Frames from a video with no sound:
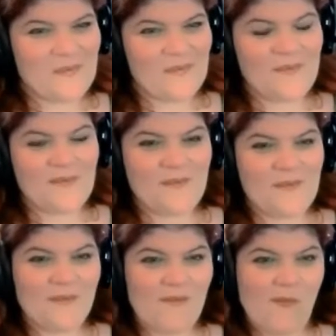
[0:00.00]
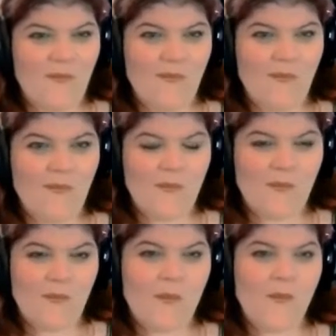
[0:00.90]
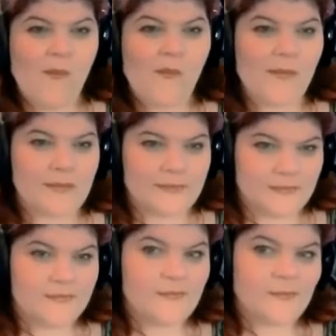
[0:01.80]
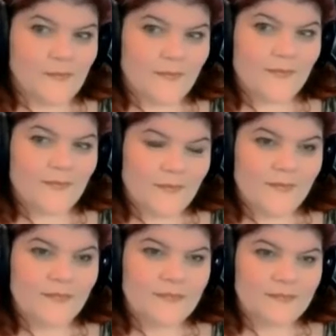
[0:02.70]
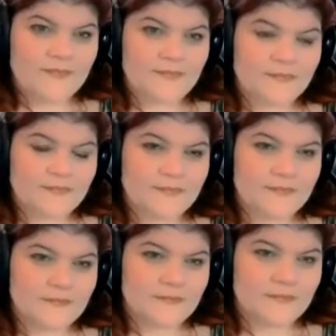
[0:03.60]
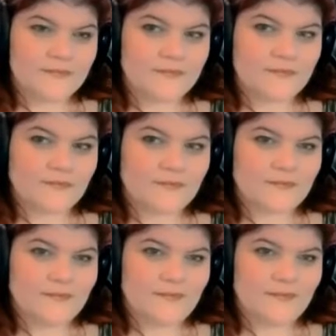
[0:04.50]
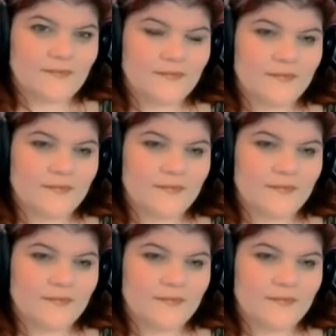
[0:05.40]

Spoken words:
This person isn't speaking.